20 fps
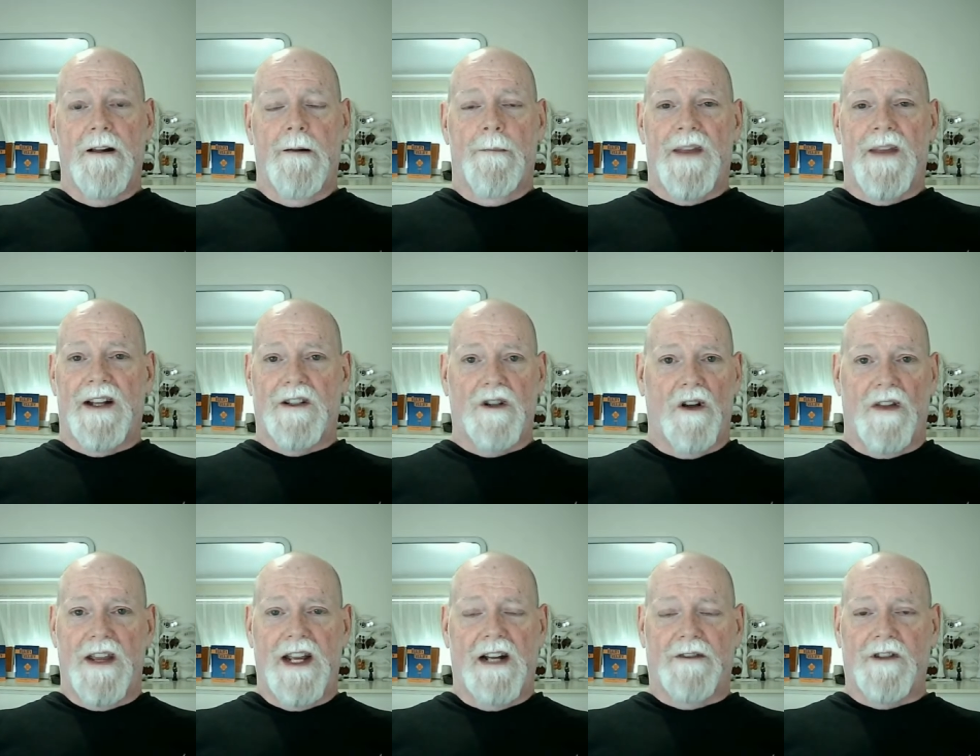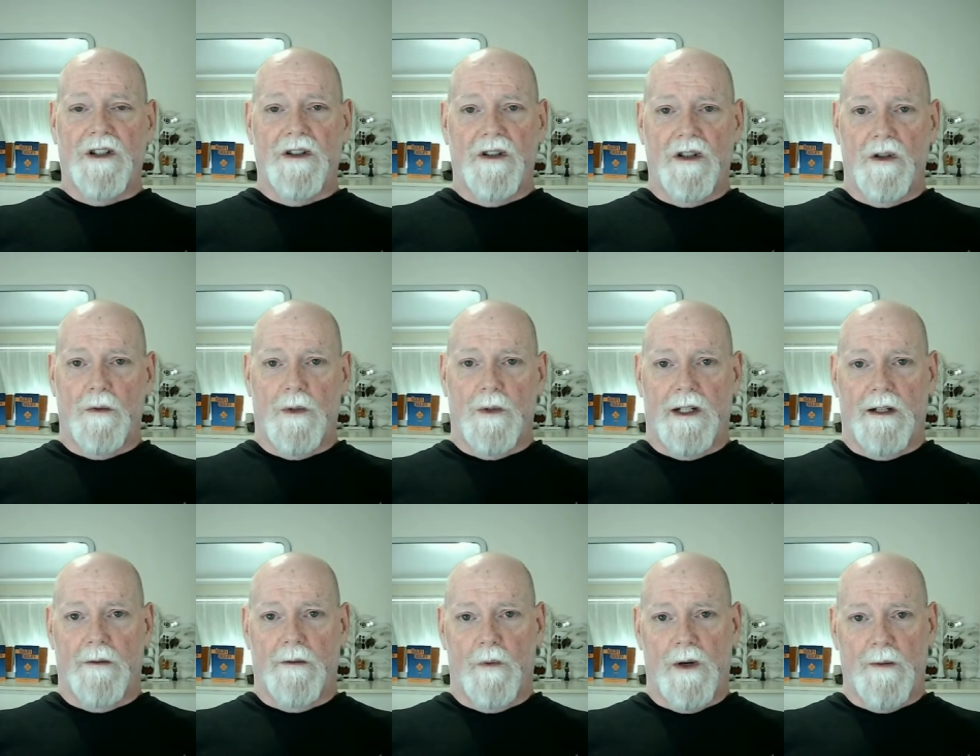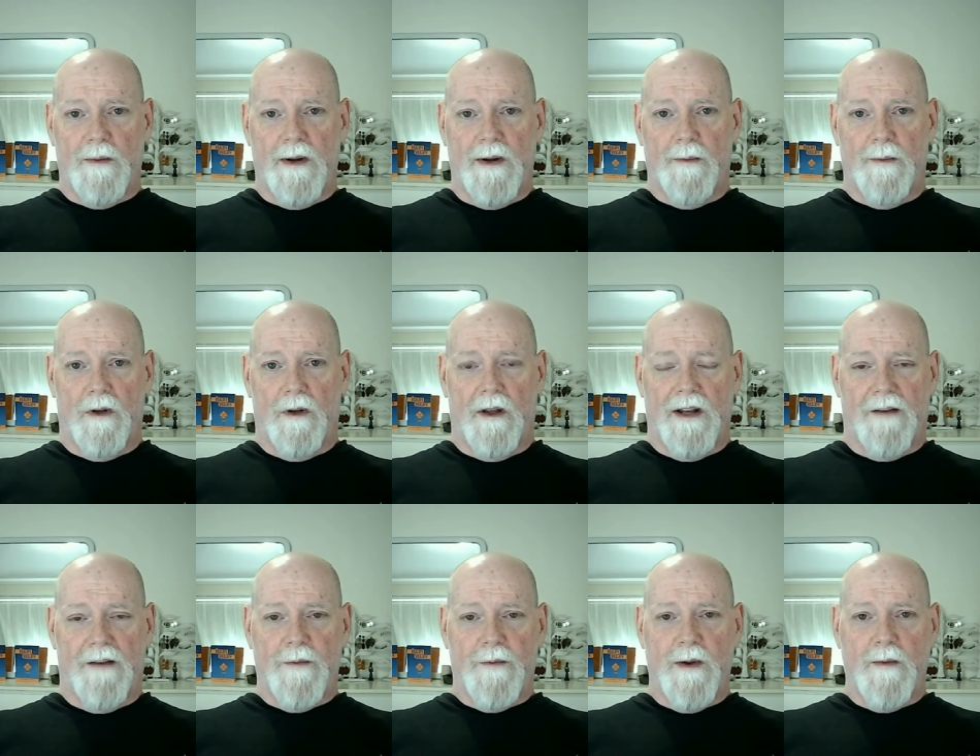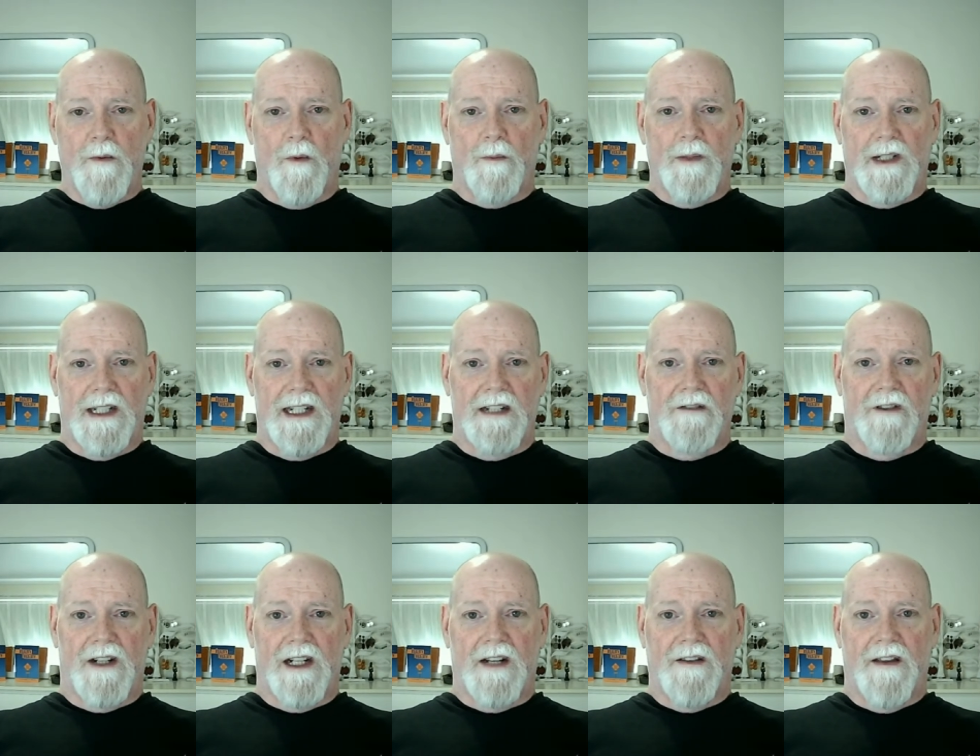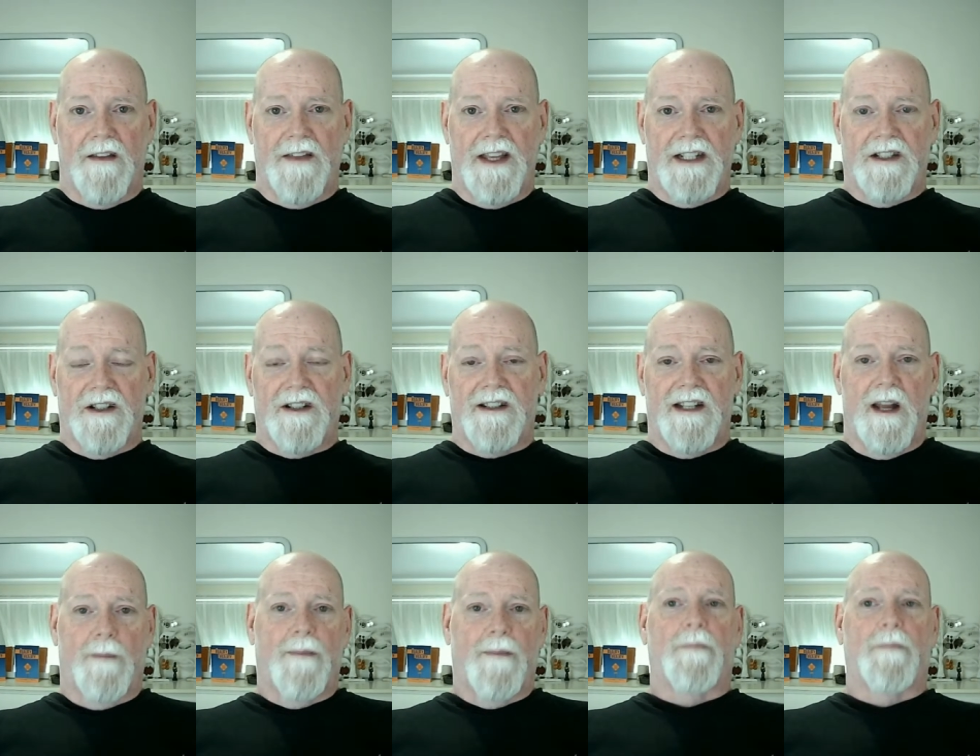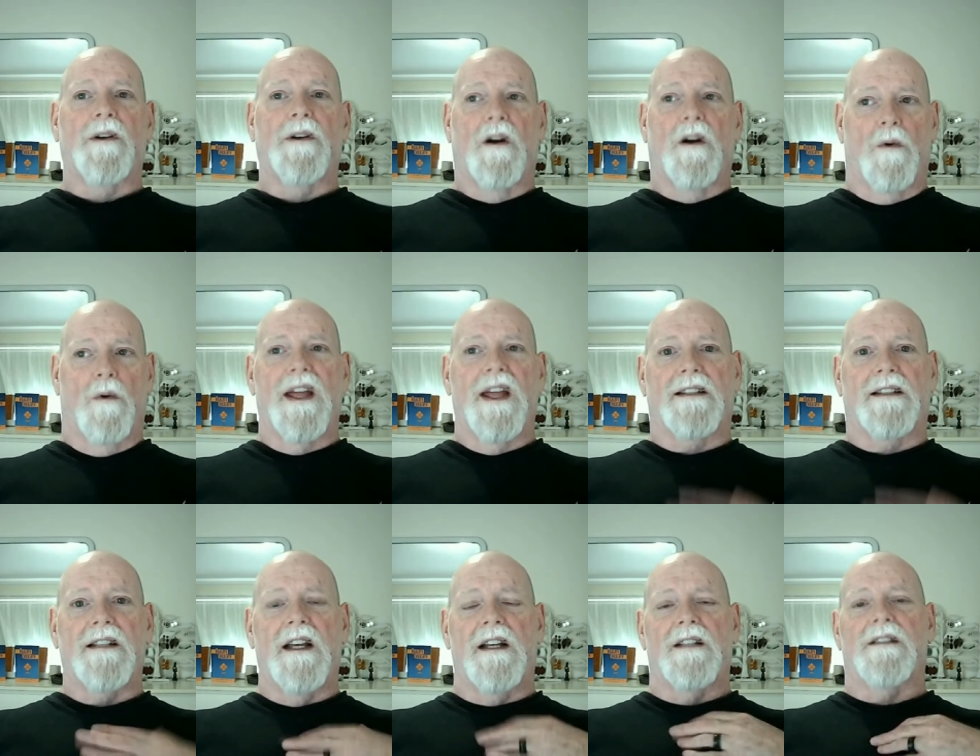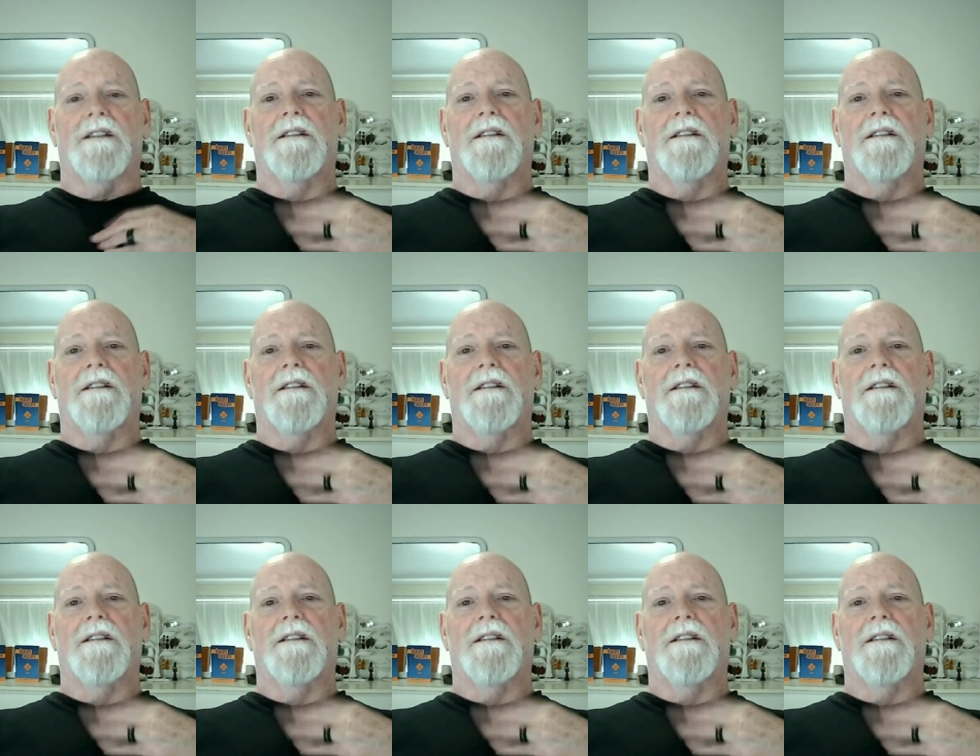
That's all they have to do when enough people believe in it, then they just step up and go, well, that's us.